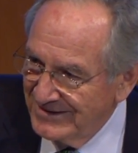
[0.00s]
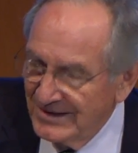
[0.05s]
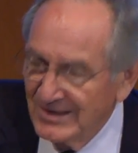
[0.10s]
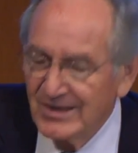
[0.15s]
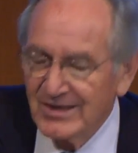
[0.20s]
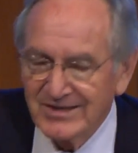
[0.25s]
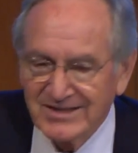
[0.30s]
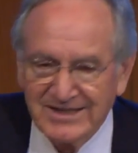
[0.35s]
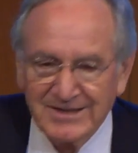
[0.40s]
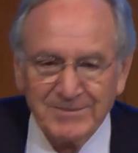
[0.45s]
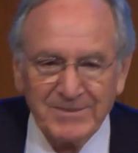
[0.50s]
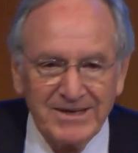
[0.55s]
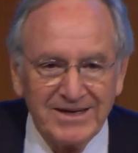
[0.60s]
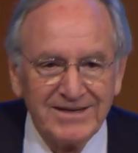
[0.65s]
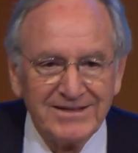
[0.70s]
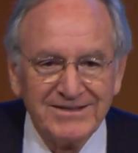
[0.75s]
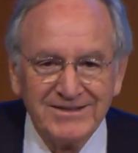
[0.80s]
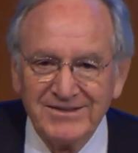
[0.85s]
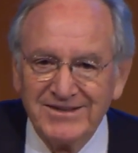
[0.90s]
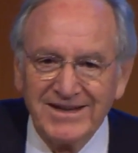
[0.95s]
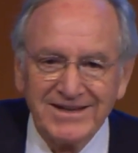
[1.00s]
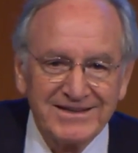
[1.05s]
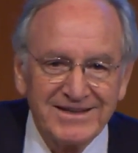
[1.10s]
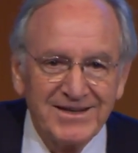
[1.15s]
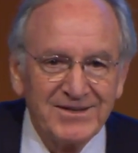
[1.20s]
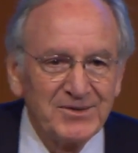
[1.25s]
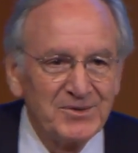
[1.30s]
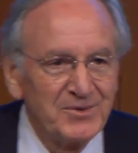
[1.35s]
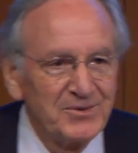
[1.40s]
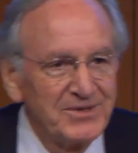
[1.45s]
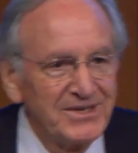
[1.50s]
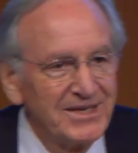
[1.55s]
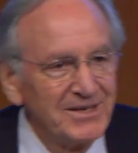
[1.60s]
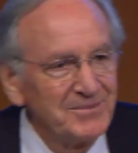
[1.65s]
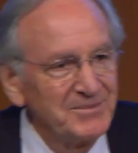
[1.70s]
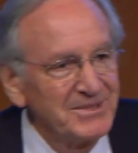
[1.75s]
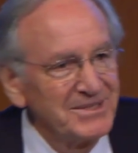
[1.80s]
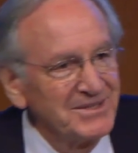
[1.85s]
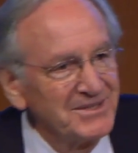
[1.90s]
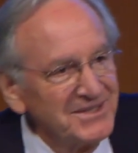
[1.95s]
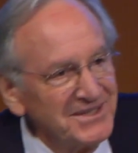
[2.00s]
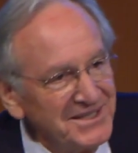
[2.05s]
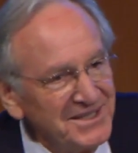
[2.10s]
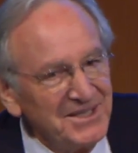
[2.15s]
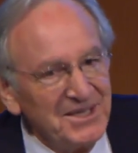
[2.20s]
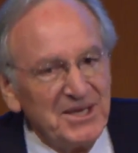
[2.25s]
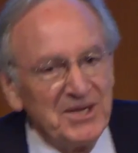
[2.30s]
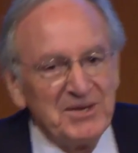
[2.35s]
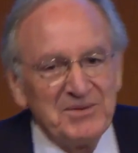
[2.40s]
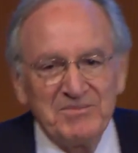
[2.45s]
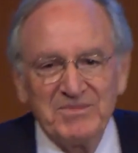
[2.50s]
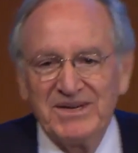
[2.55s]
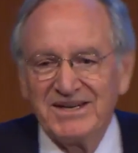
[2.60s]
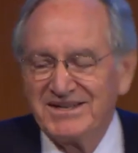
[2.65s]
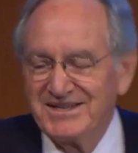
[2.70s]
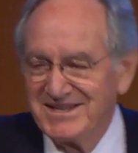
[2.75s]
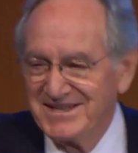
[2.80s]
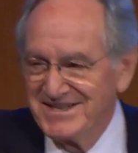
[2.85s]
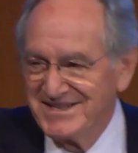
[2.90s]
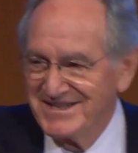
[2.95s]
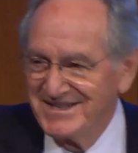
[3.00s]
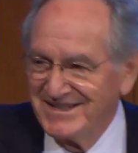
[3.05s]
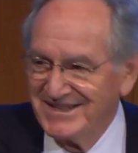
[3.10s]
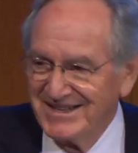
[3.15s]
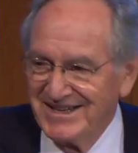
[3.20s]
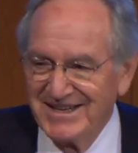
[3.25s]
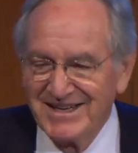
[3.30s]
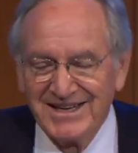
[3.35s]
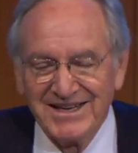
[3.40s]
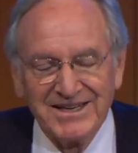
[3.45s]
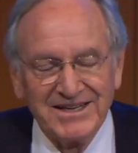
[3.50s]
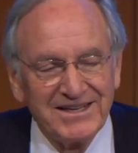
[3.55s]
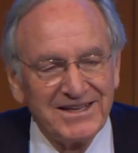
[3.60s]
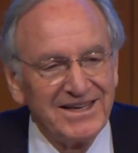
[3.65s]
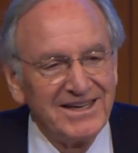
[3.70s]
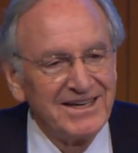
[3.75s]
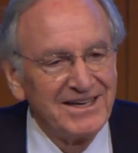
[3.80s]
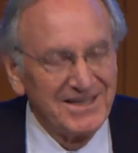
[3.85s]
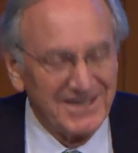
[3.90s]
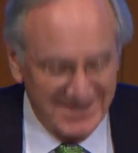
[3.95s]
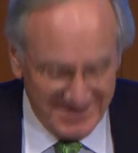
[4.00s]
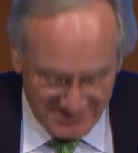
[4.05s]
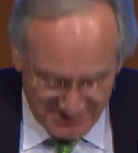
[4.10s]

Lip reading: Oh, come on. You're not that old yet, Bill. But just, again, a